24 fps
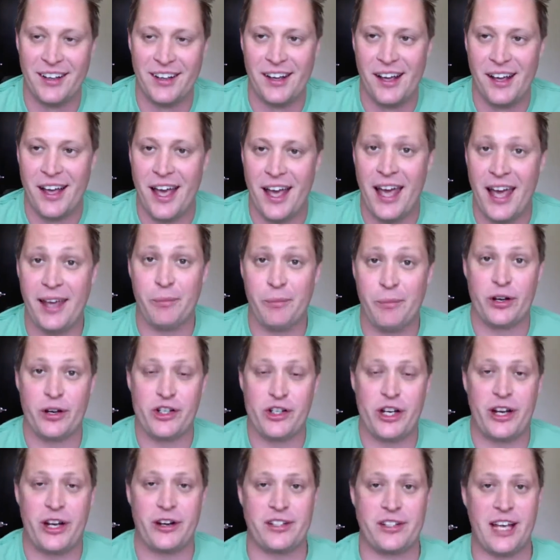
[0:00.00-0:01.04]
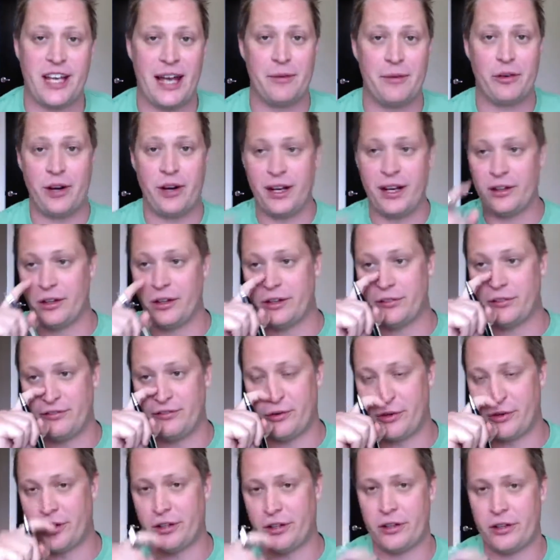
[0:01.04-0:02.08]
hey, appreciate your time, Craig. Looking
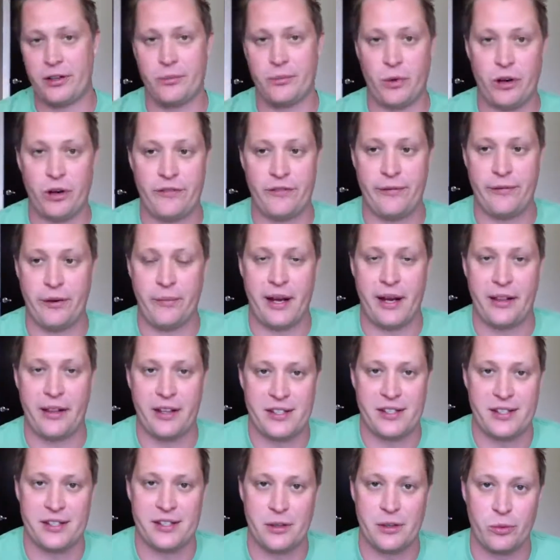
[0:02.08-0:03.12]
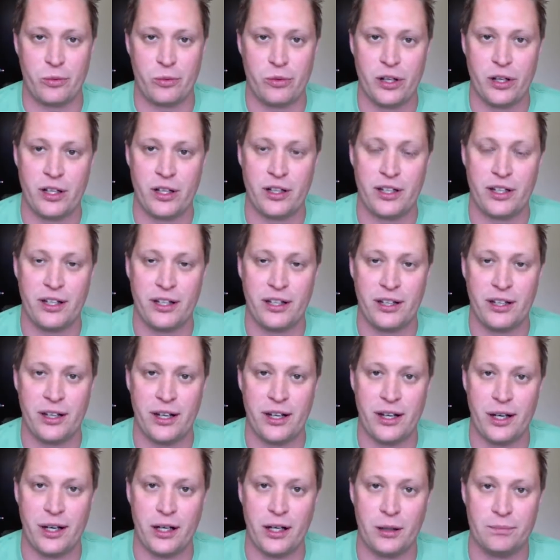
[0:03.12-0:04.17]
forward to learning more from you, man. This is a really,
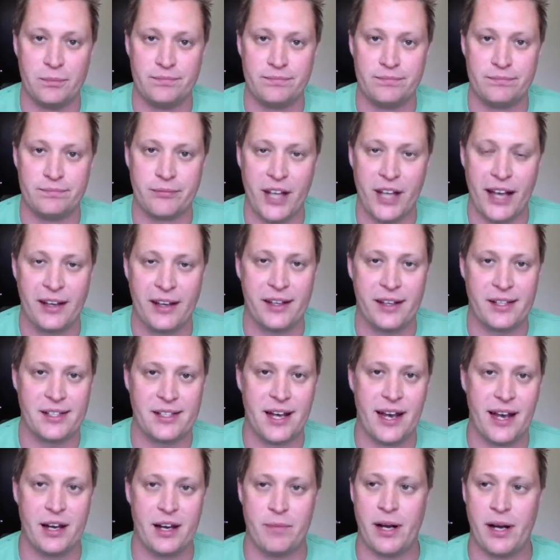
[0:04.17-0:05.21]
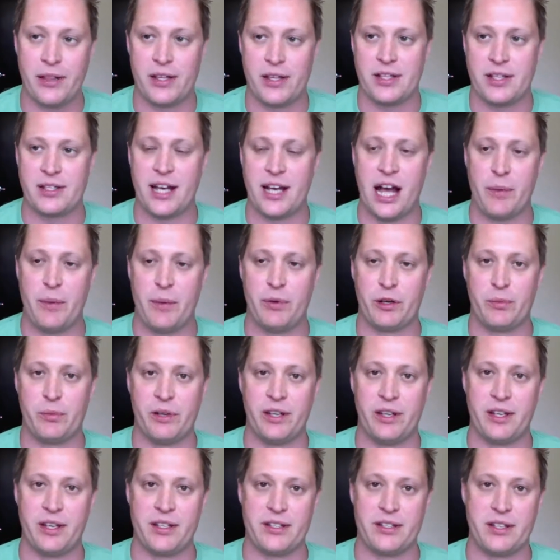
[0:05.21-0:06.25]
I get excited about this topic
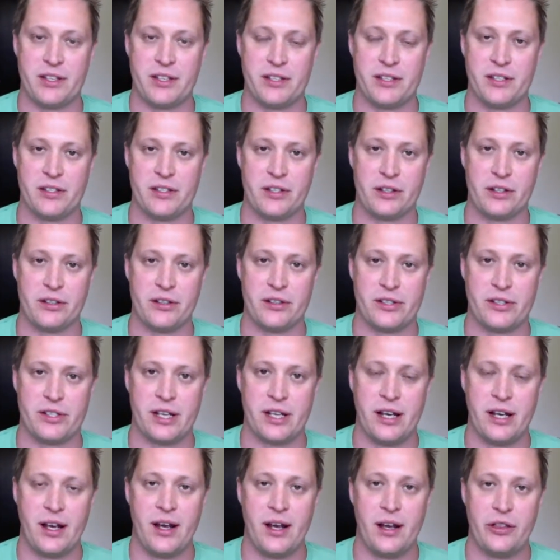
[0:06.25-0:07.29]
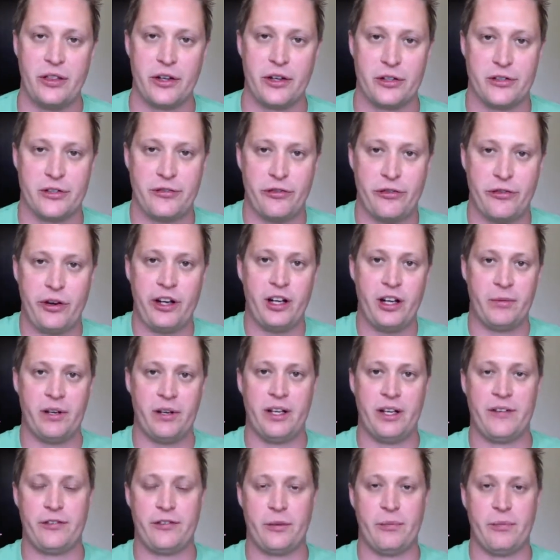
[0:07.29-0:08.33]
because there's freedom in
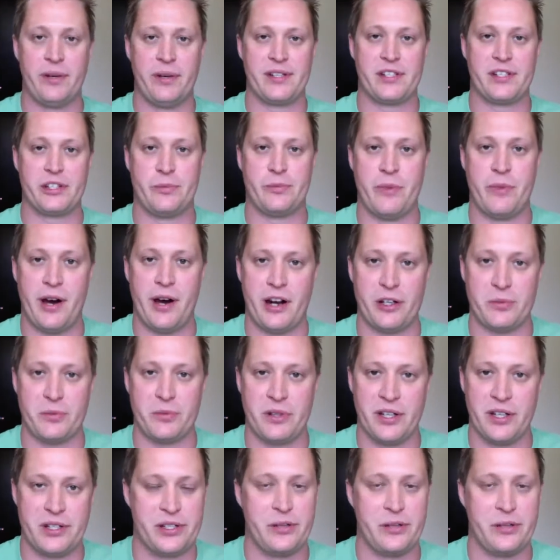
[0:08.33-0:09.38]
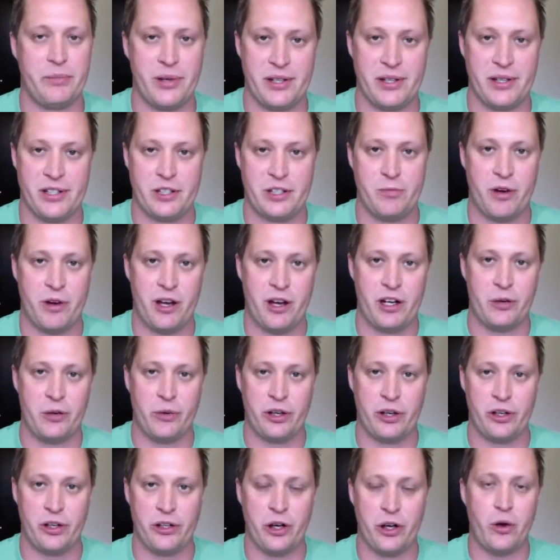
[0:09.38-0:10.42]
different business models, but this is a business model where
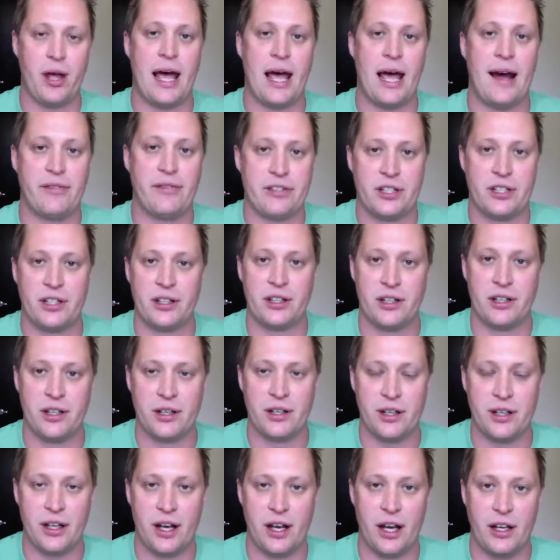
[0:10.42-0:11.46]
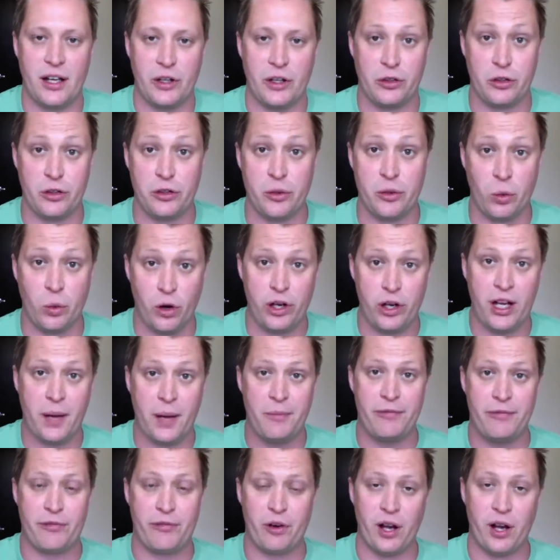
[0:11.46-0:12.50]
you don't have to, you do the work up
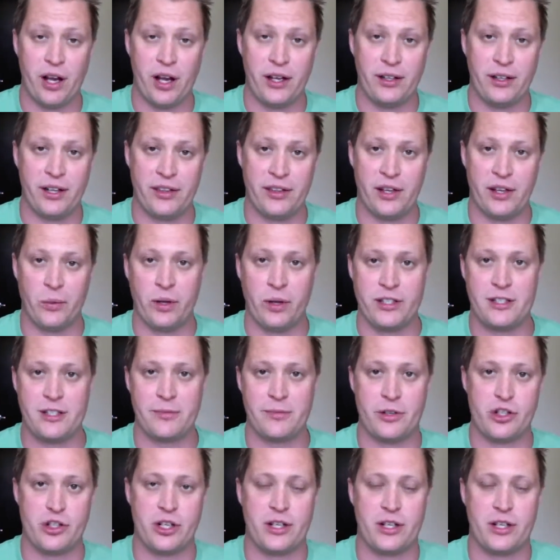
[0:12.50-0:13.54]
front, and then once the machine's